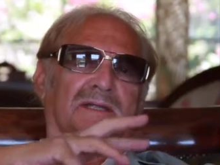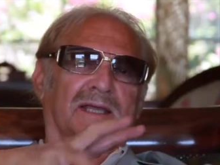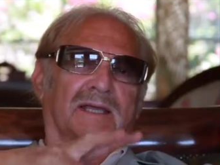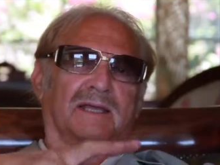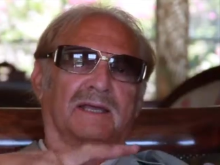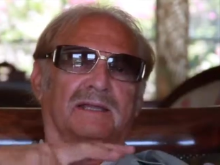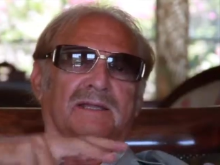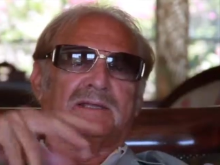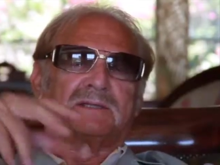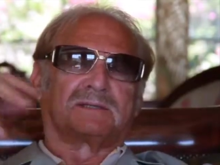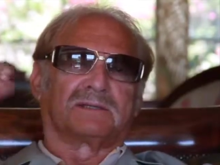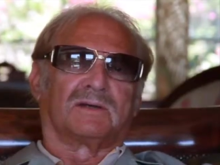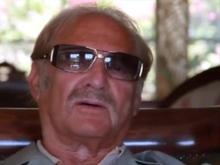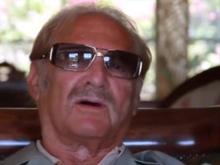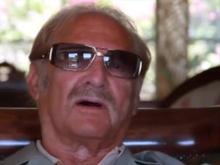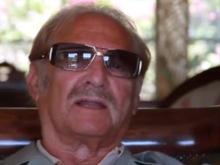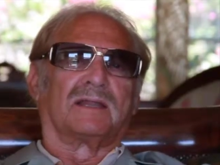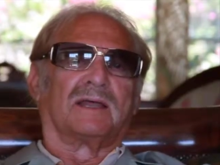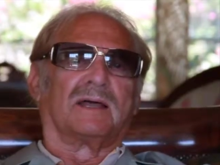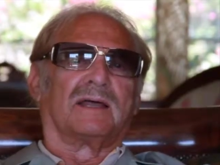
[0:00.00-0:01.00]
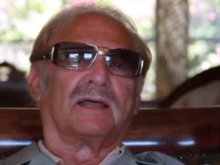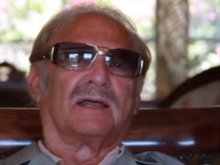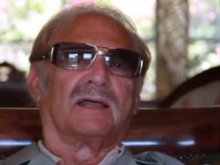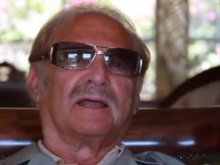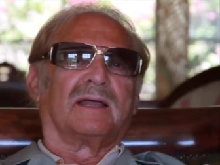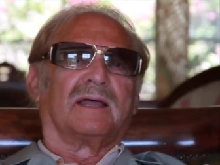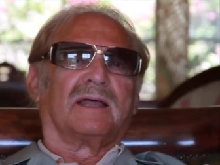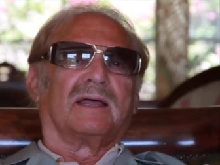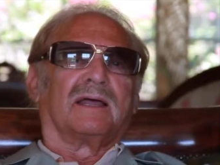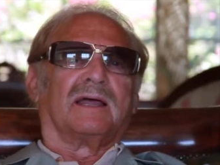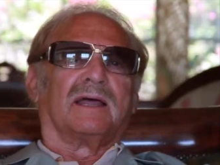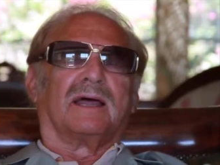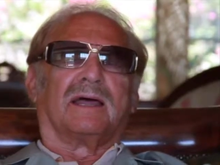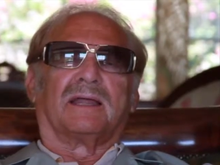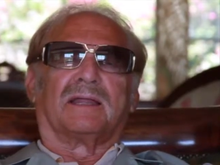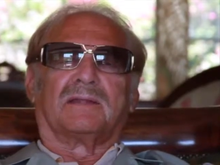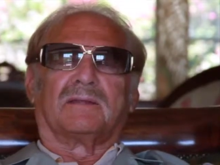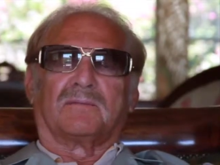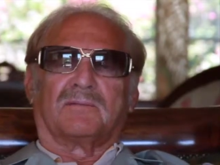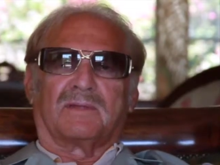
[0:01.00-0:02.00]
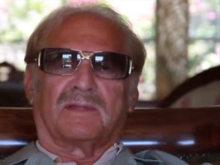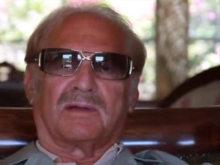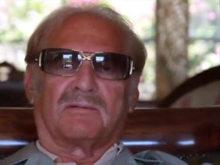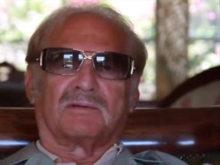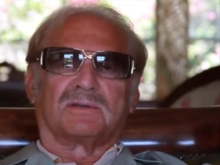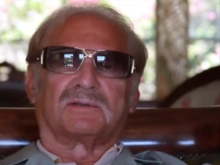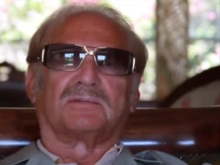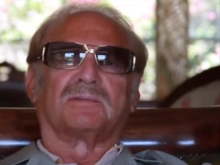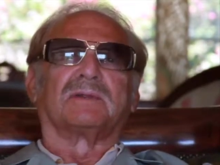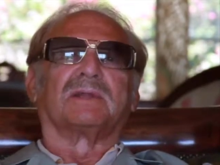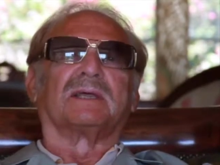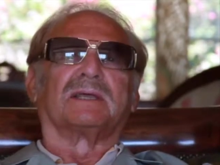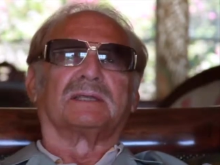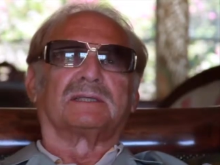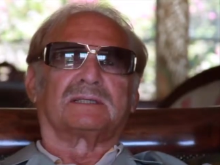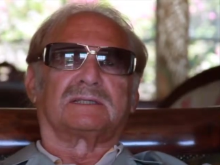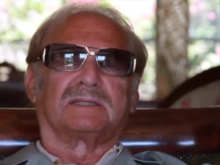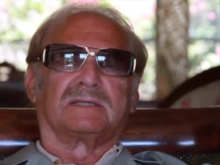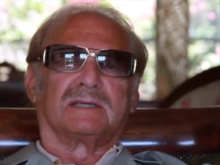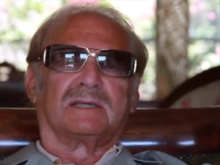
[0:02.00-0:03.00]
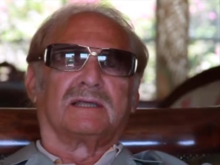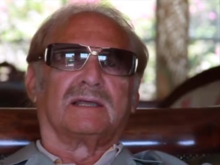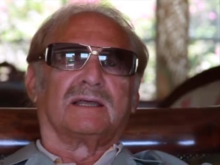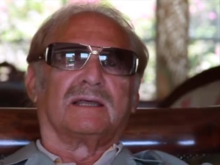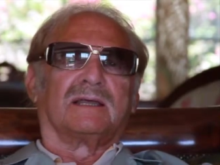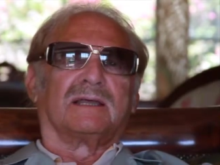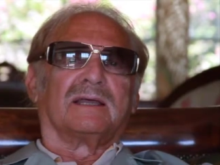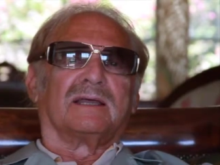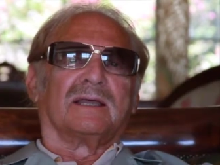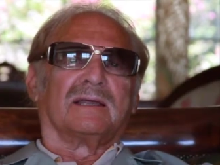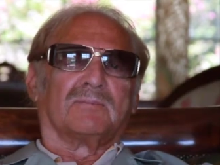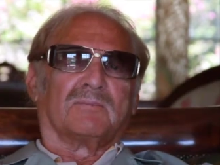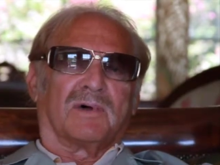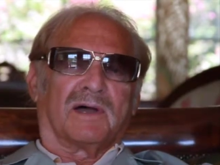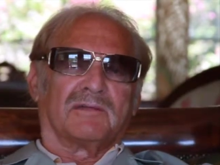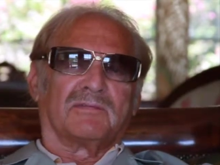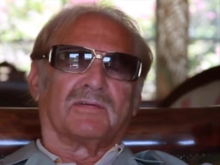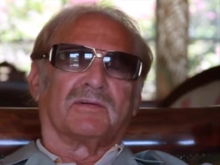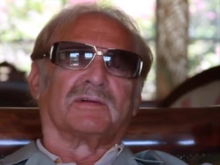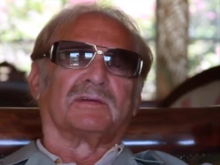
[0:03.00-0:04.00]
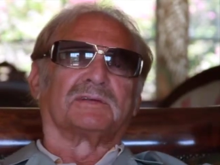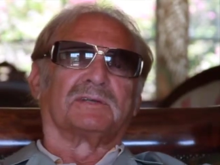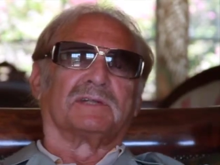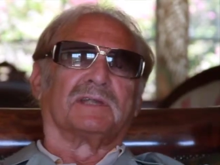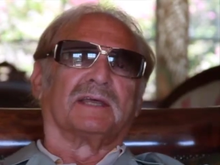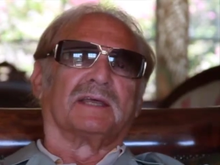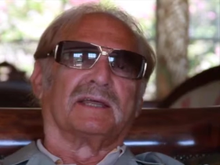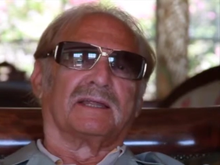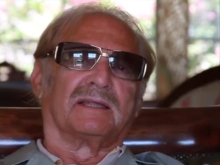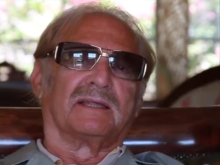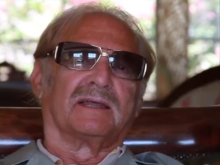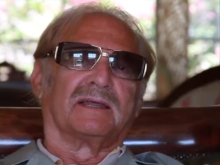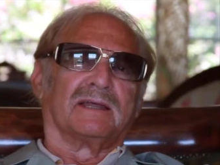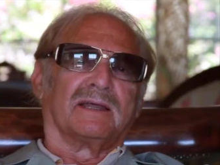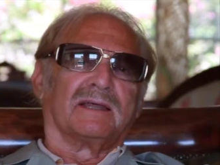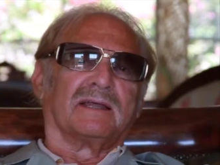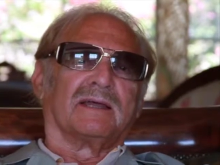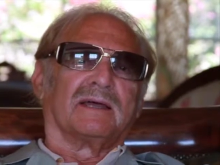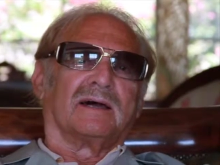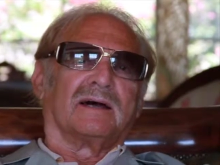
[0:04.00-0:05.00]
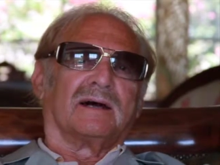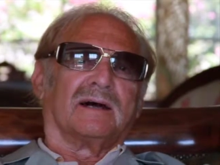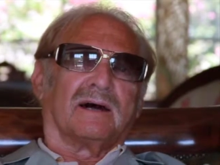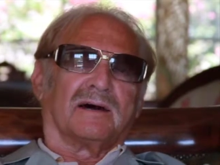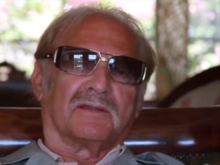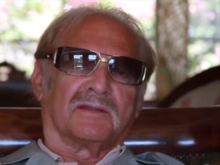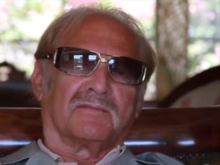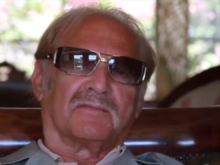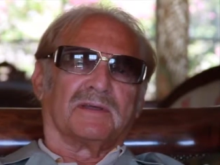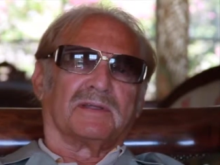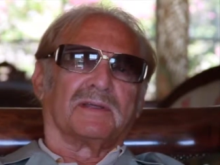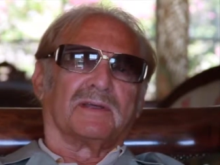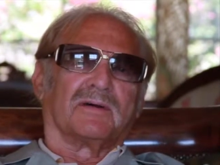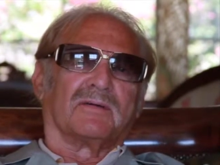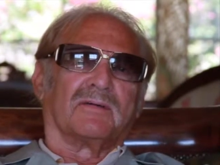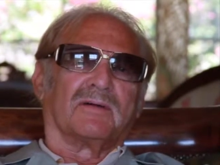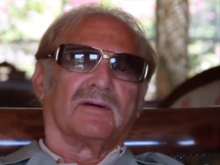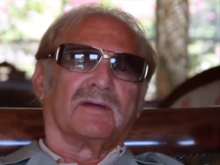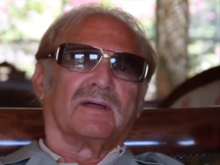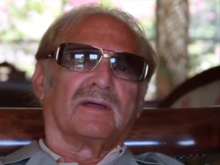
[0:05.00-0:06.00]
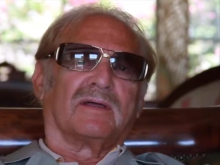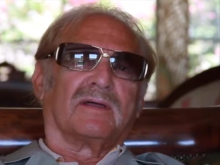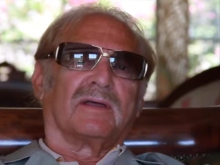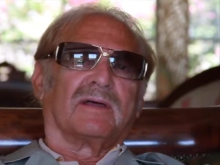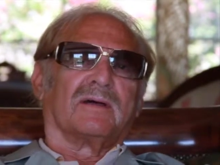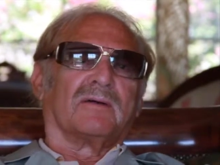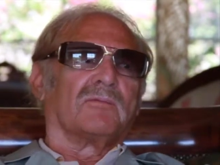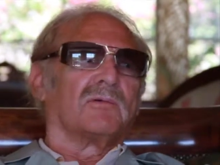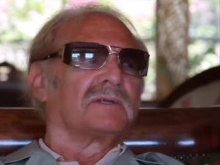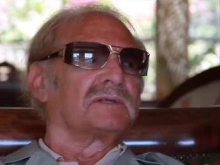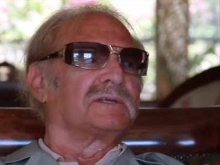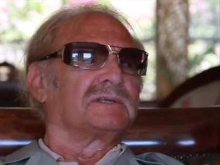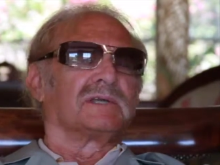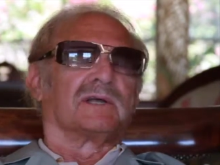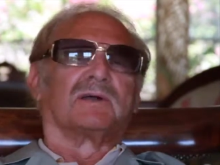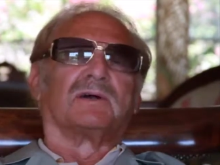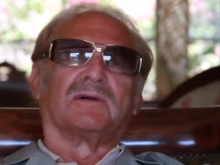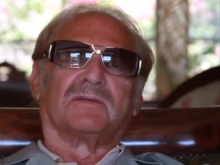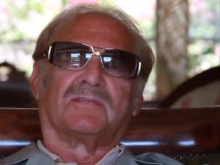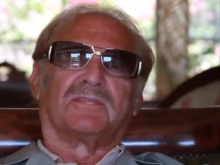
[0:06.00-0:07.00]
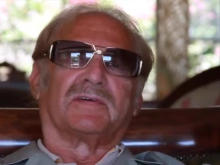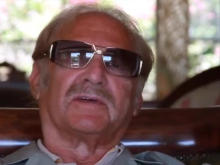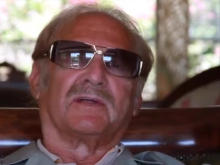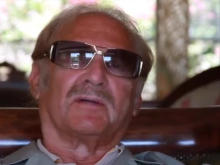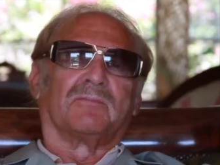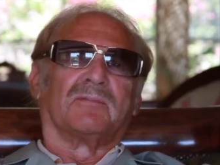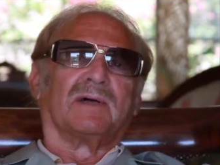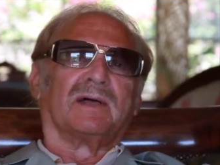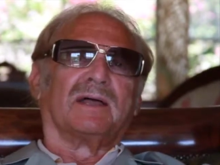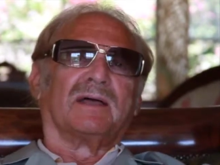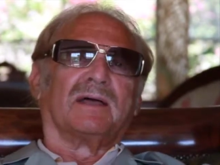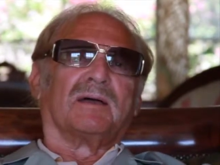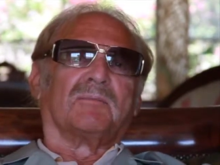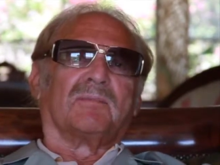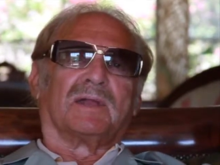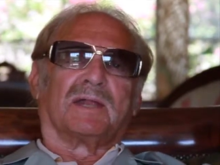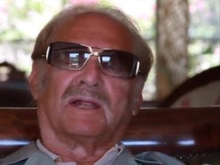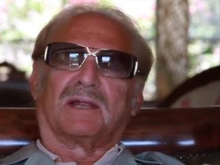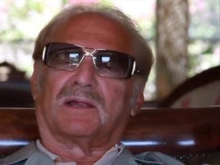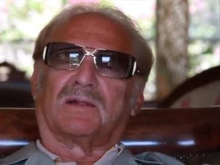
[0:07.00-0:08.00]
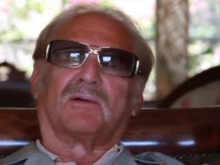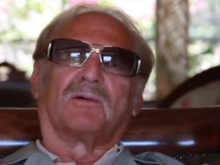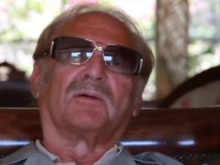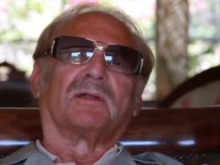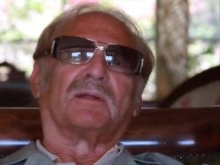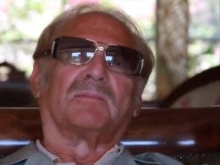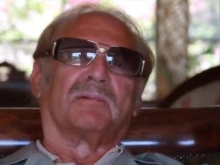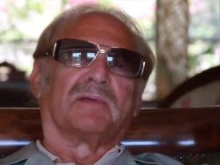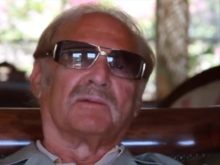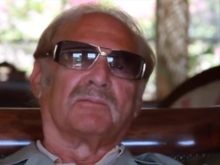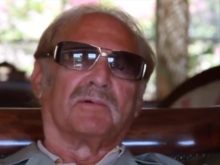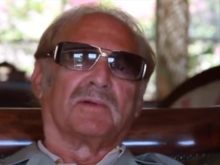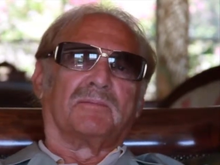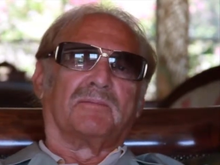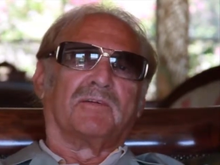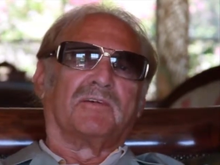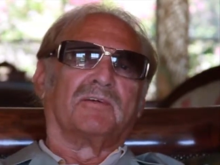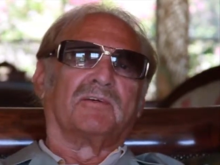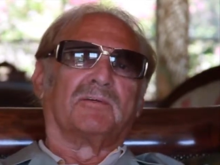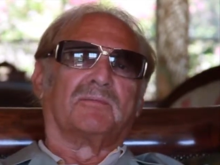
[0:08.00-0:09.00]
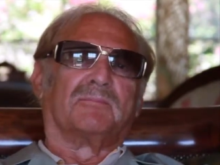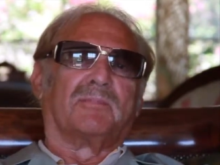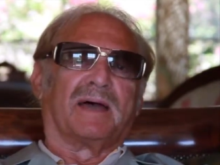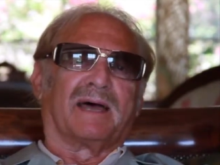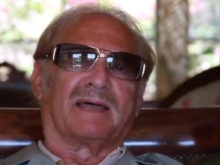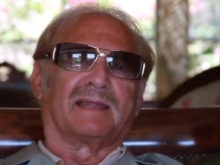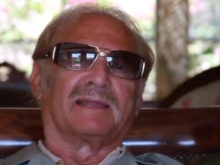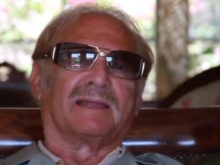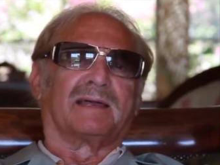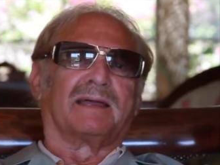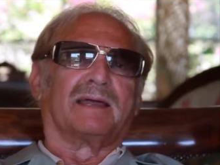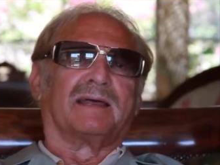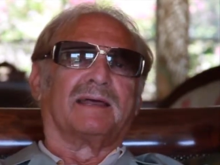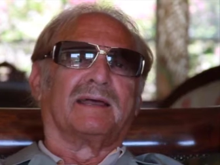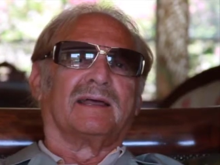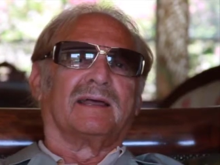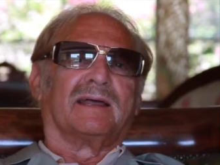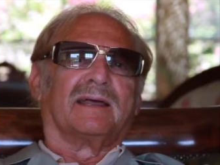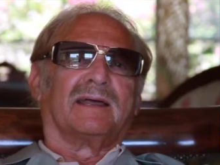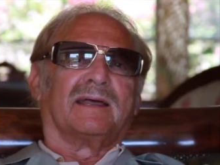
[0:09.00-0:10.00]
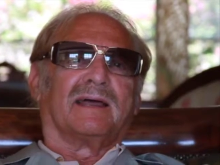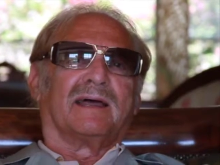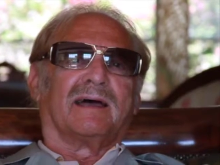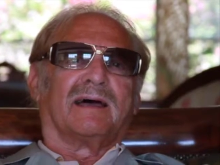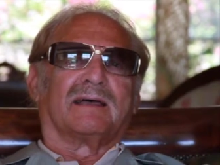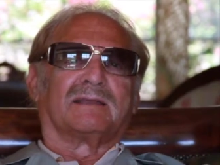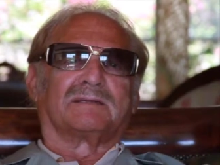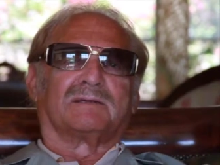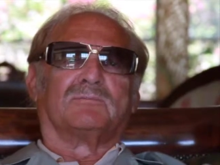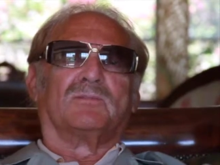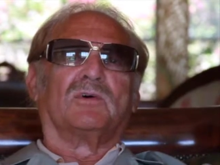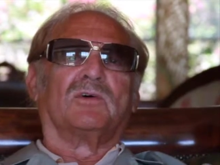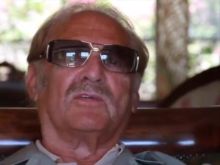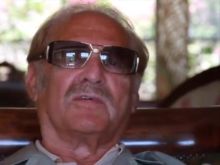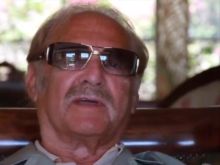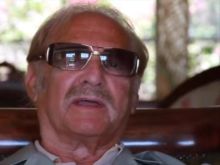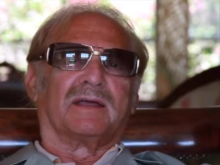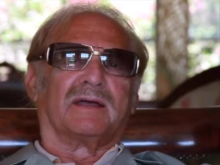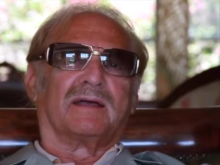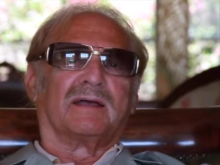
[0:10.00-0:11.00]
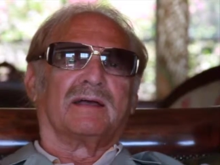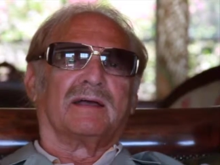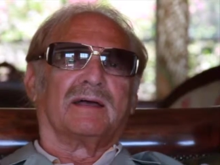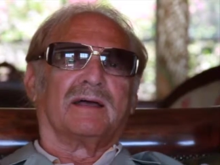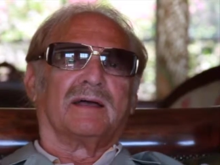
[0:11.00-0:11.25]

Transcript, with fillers: it again and so on. And that was released in my version in on the video, mm. which is a good film. But it had already been reviewed badly as a movie.